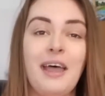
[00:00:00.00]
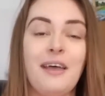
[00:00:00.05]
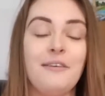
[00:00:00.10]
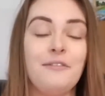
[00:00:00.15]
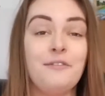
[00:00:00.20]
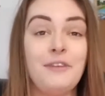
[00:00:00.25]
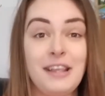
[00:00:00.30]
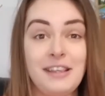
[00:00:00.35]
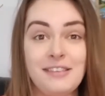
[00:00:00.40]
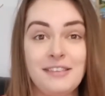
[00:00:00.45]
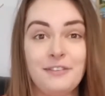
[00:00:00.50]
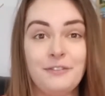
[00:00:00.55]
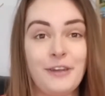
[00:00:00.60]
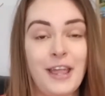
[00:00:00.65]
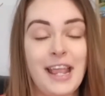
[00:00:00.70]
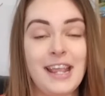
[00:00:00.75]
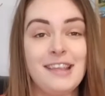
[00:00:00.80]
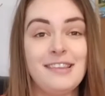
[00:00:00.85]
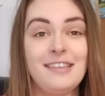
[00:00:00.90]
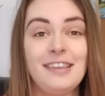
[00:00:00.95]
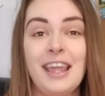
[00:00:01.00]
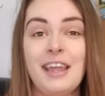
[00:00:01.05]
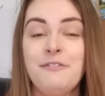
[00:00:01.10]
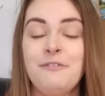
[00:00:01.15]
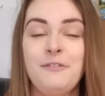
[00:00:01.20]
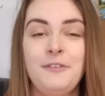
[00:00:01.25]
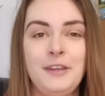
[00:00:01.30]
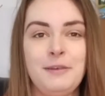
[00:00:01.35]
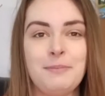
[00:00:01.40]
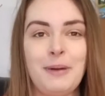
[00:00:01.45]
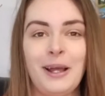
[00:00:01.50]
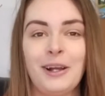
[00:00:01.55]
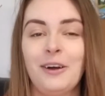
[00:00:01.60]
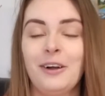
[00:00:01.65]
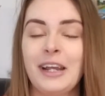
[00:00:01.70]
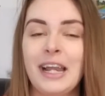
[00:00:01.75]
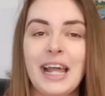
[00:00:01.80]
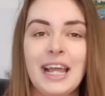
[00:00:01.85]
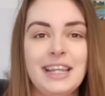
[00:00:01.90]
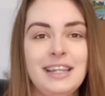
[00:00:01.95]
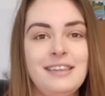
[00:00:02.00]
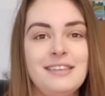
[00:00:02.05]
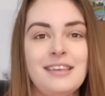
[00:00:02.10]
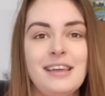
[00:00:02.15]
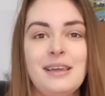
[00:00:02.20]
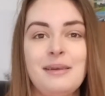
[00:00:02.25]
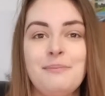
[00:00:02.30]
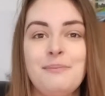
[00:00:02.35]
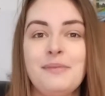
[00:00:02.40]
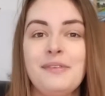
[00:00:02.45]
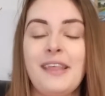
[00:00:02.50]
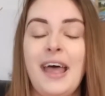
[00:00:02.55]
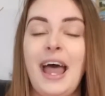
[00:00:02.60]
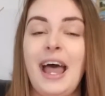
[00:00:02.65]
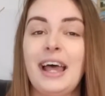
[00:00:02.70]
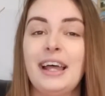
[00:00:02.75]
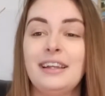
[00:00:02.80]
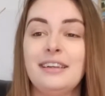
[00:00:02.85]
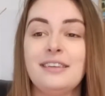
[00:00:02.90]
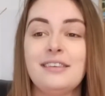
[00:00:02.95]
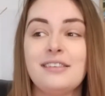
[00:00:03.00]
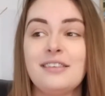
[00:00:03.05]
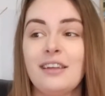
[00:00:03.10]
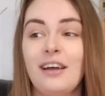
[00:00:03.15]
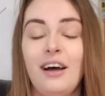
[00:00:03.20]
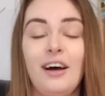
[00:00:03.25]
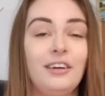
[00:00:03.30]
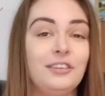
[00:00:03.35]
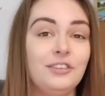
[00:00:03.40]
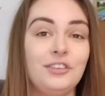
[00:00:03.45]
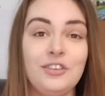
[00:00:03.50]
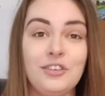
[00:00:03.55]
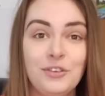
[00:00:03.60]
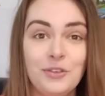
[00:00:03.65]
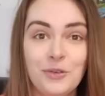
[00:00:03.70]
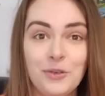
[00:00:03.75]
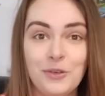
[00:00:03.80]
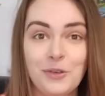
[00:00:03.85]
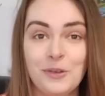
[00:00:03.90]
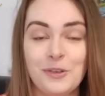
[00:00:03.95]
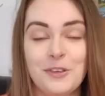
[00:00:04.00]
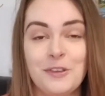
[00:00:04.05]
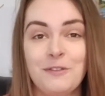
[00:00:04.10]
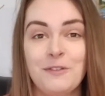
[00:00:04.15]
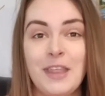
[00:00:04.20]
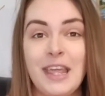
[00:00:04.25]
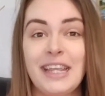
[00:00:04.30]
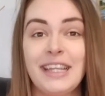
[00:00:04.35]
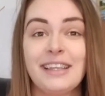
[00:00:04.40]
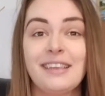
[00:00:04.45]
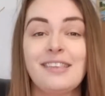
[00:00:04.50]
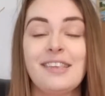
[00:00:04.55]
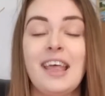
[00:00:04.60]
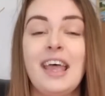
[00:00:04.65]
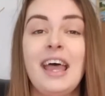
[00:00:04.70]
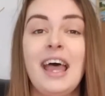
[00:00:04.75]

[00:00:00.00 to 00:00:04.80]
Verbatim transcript: face to face, getting feedback on items and on just all sorts of things.